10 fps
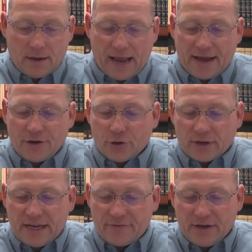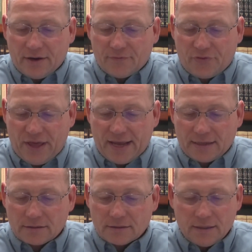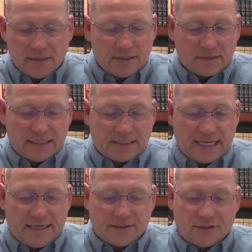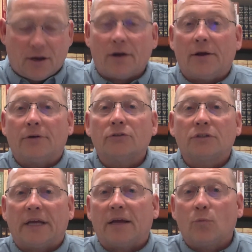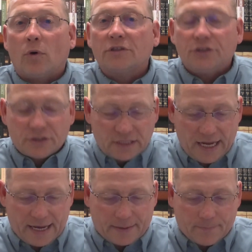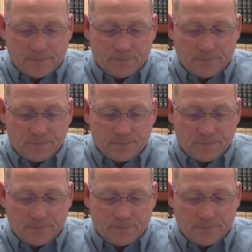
at your giving of thanks, since he does not understand what you say?